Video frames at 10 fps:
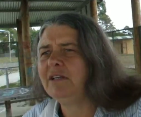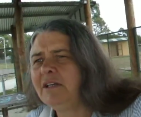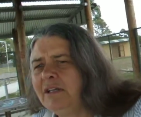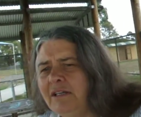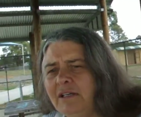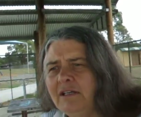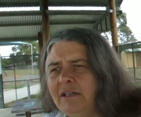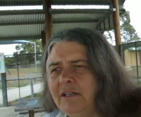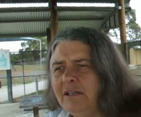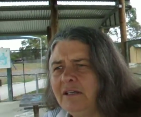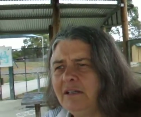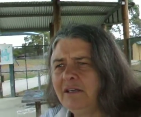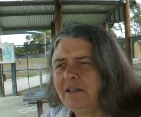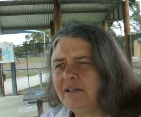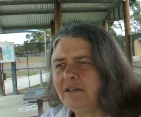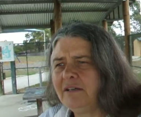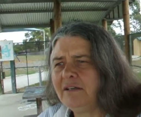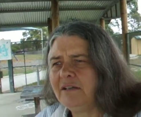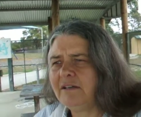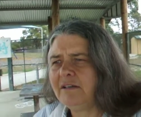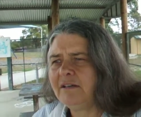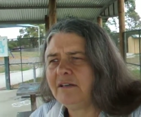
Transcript: No one is speaking in this clip.